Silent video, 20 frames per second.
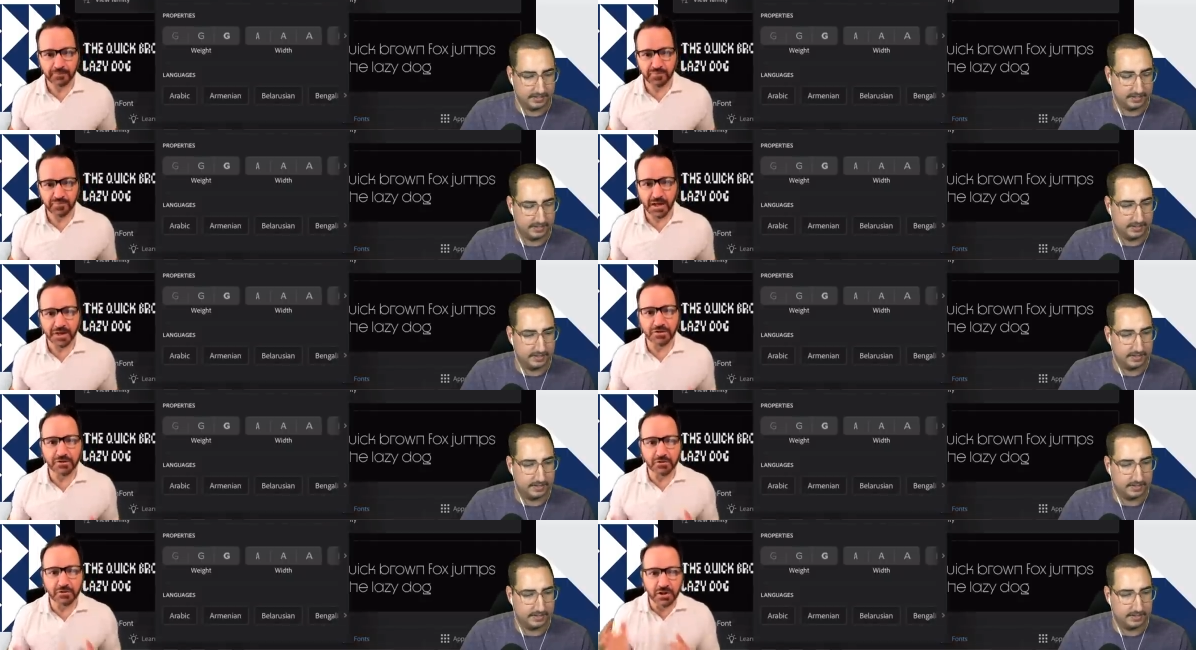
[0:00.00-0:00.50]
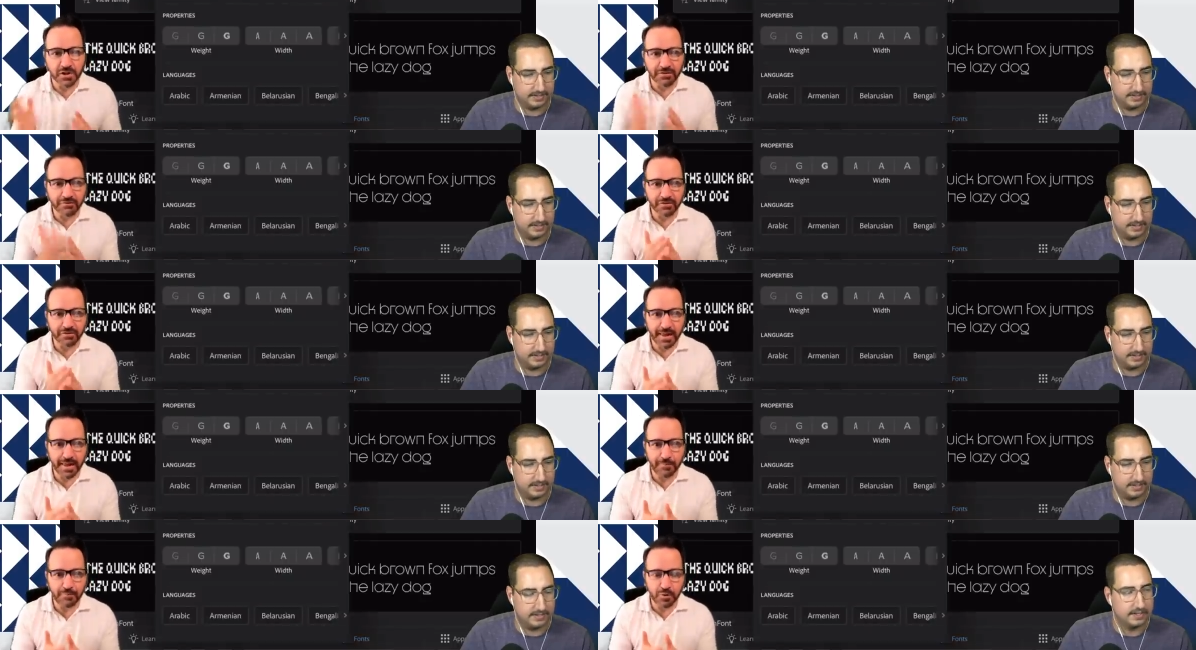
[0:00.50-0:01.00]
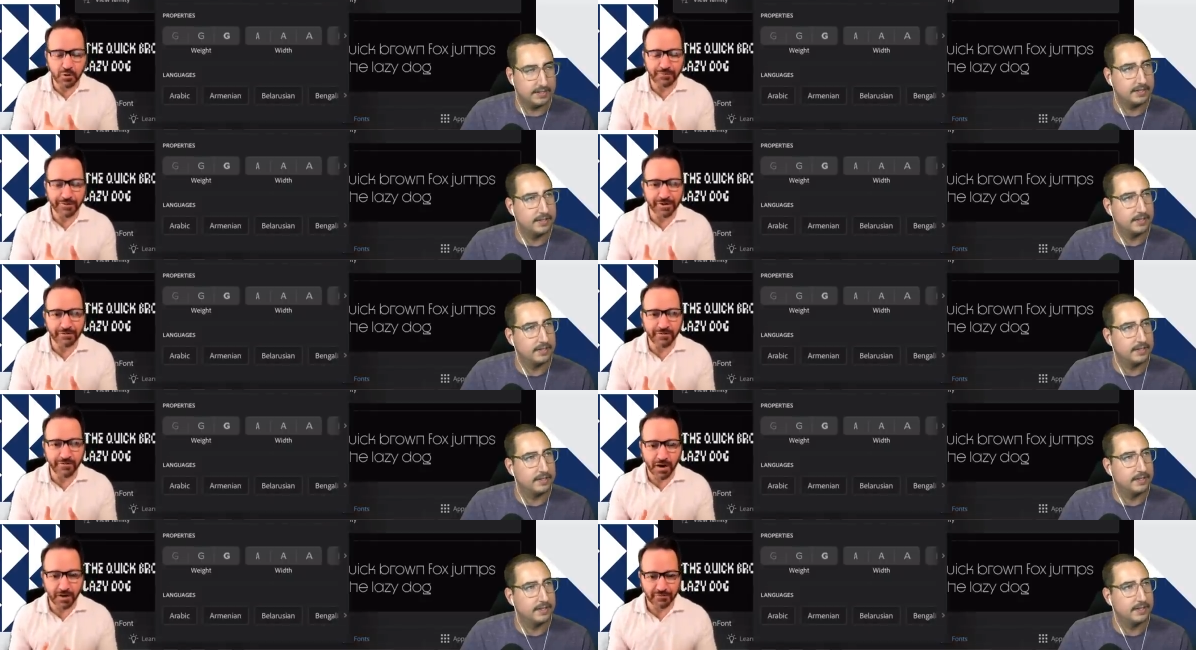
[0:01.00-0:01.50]
Speaker 1: and you're looking for that perfect
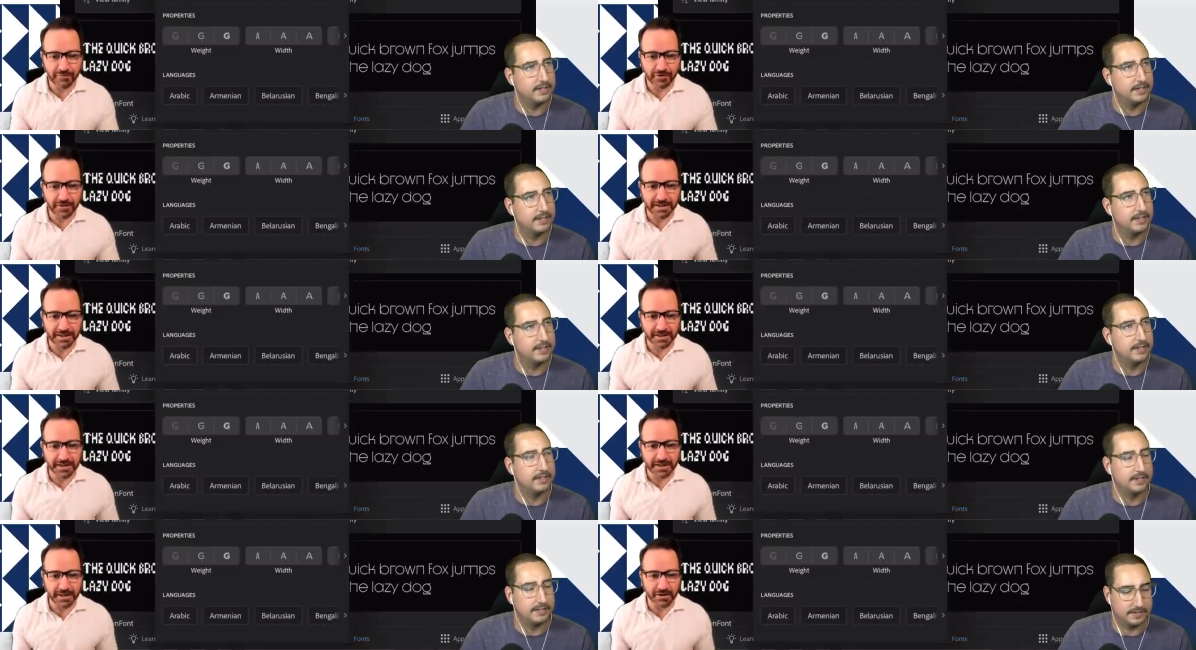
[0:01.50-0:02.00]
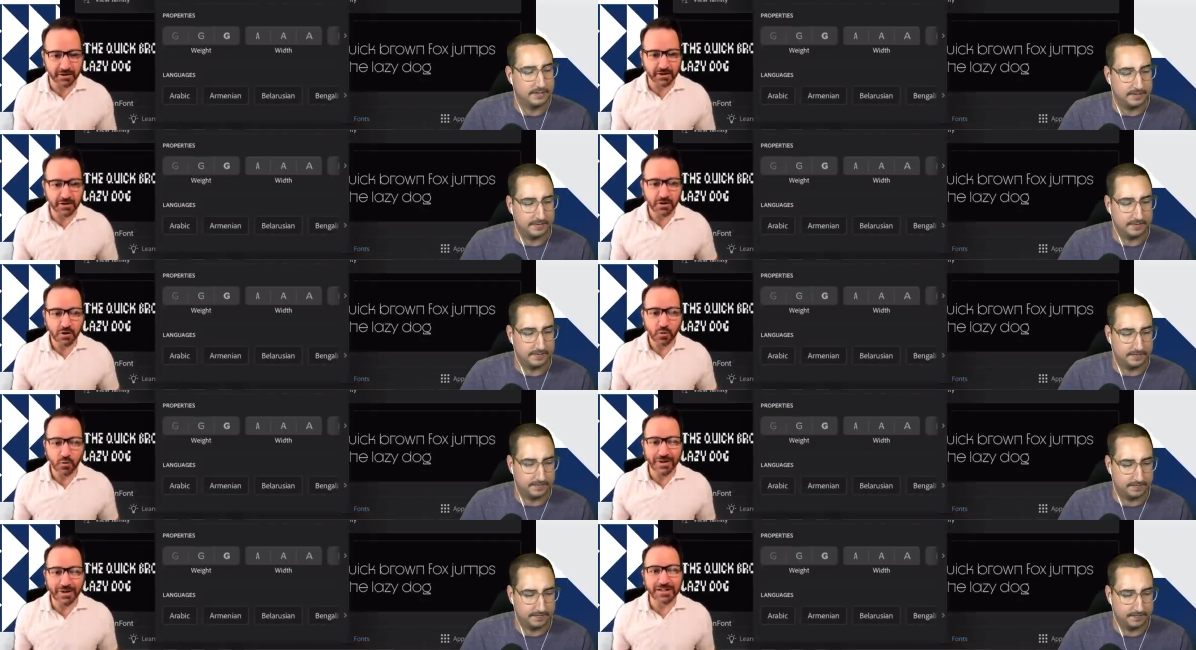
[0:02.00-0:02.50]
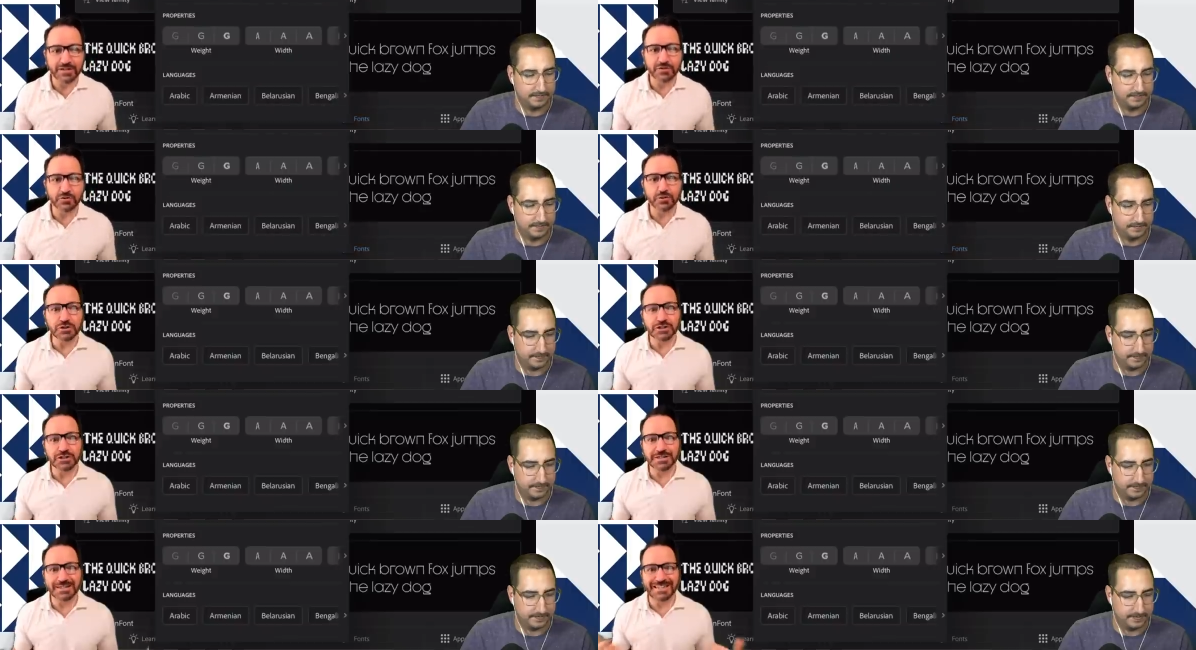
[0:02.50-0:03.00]
font for anything here, we could do
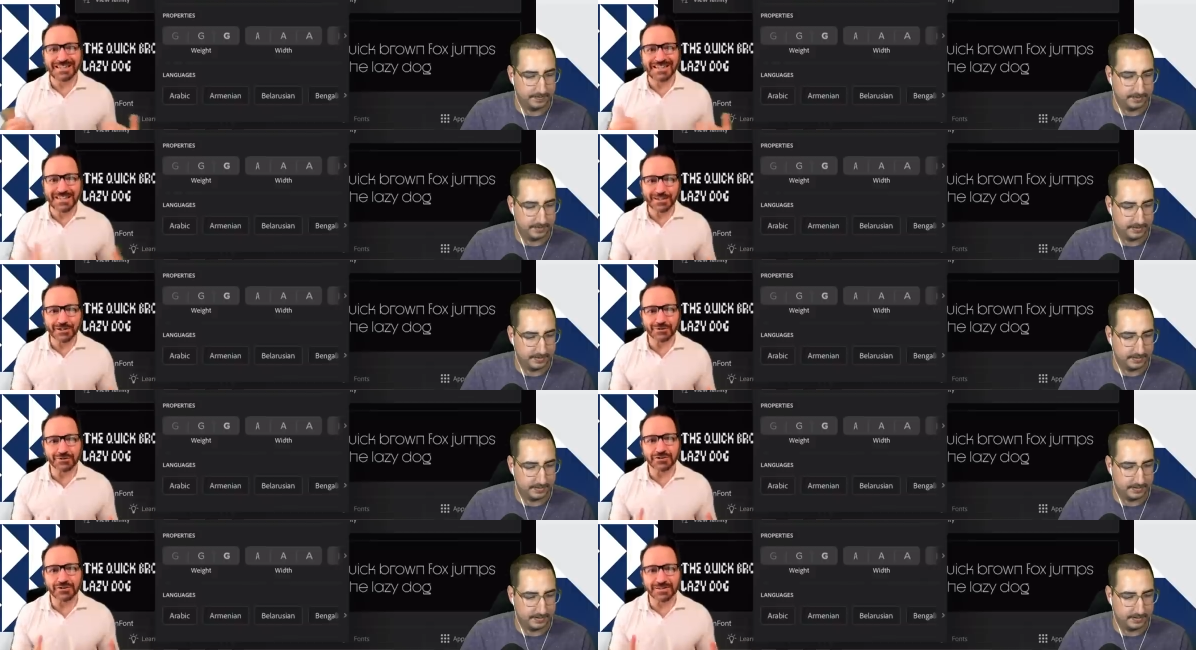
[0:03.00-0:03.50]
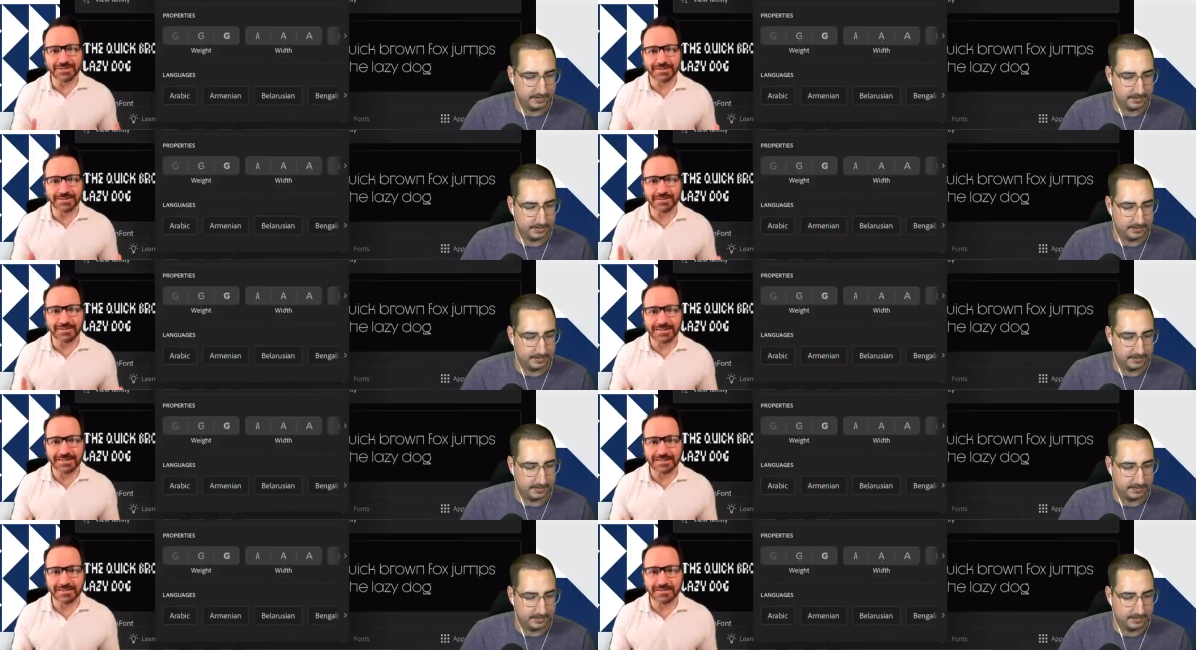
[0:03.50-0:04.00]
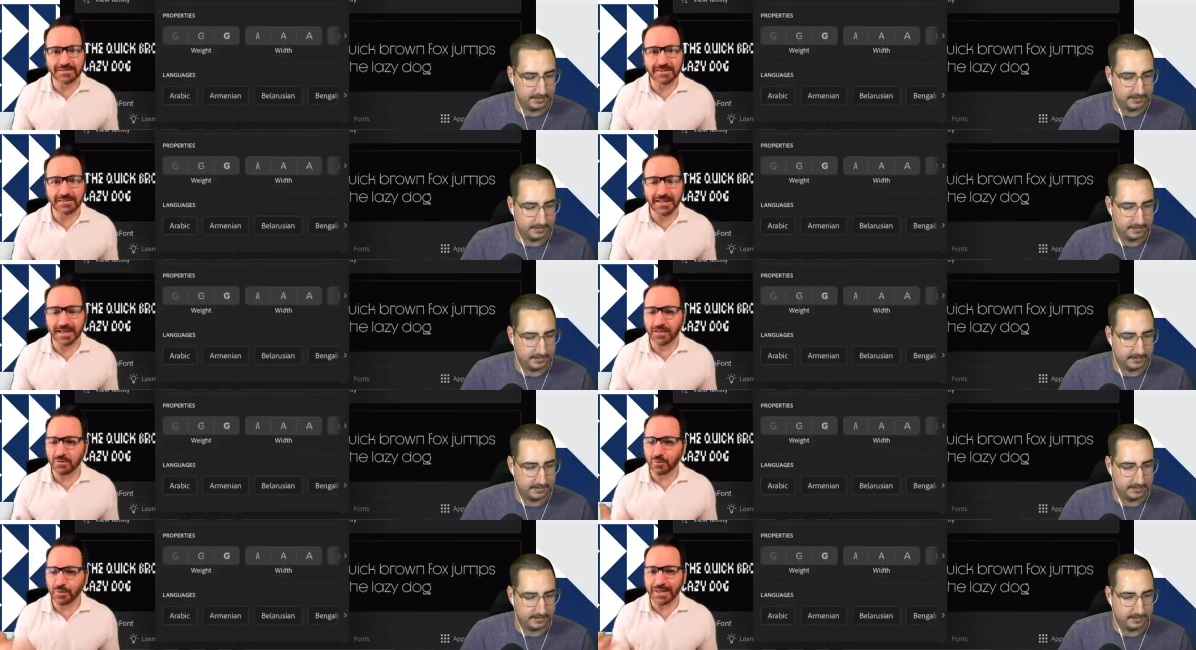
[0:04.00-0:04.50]
it here just as easy
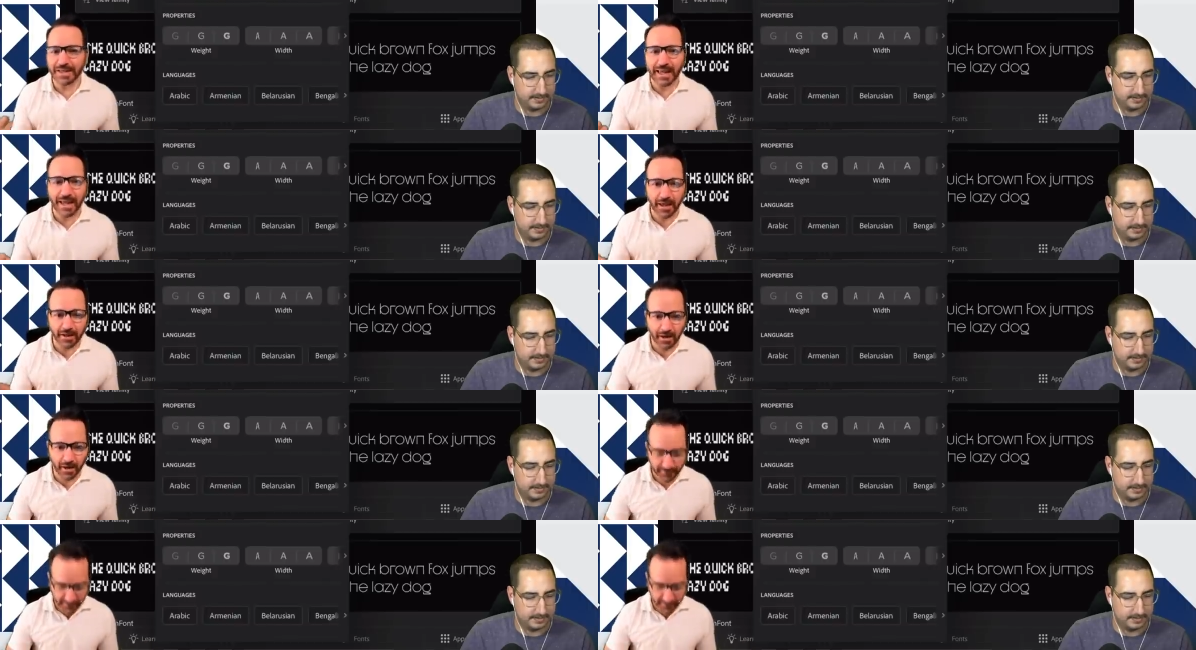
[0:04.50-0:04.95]
as we can on